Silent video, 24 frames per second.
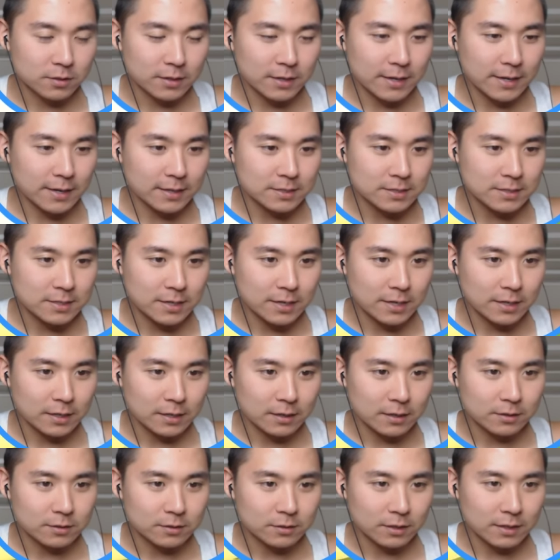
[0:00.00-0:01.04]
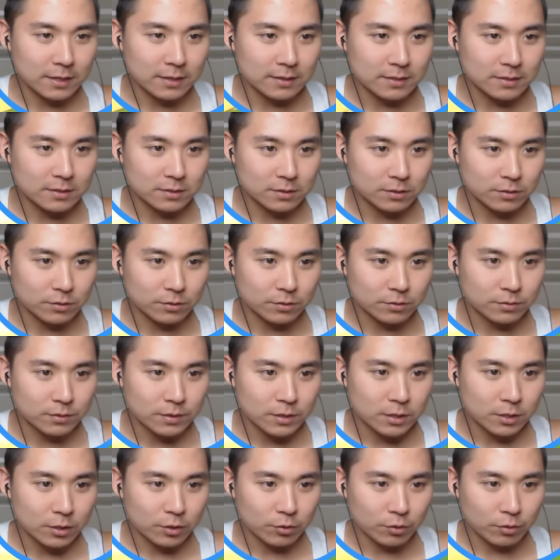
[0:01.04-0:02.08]
look at uh, look at this little
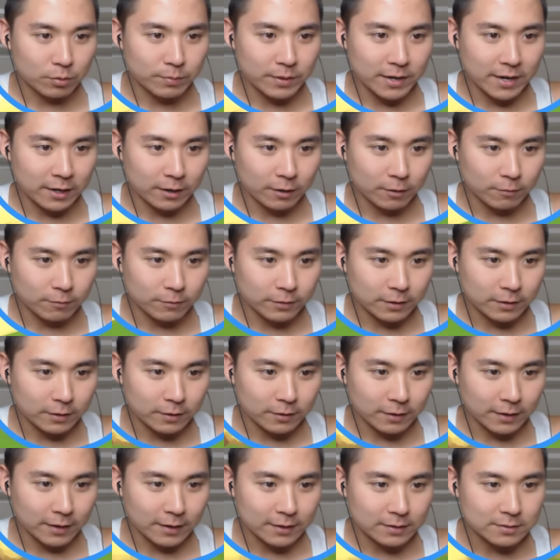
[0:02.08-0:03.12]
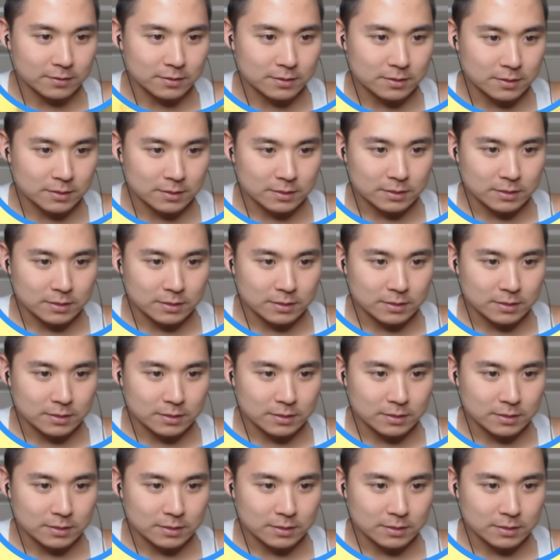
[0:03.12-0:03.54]
girl Bonnie over here, guys.